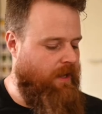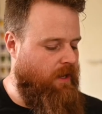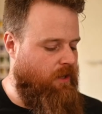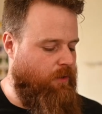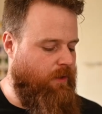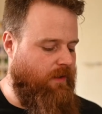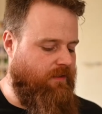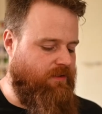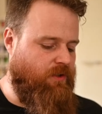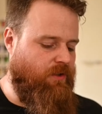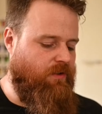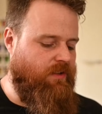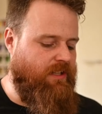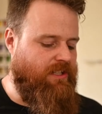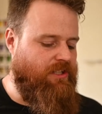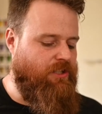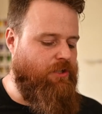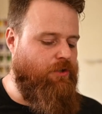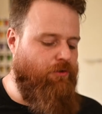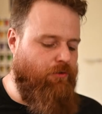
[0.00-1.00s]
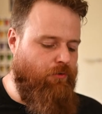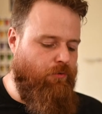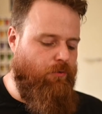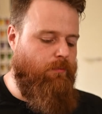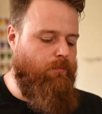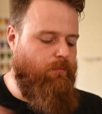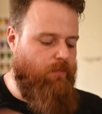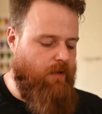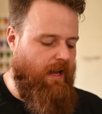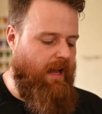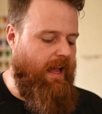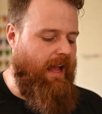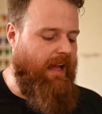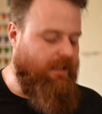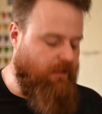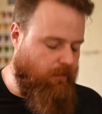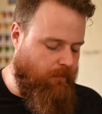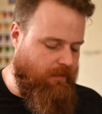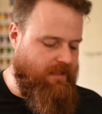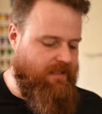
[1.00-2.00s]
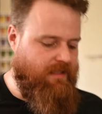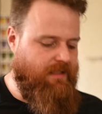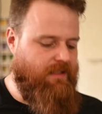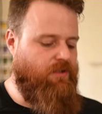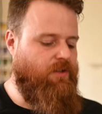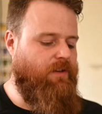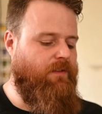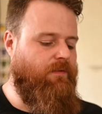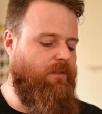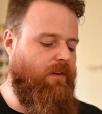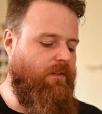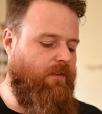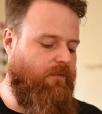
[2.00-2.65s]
You have sort of these two elements that sort of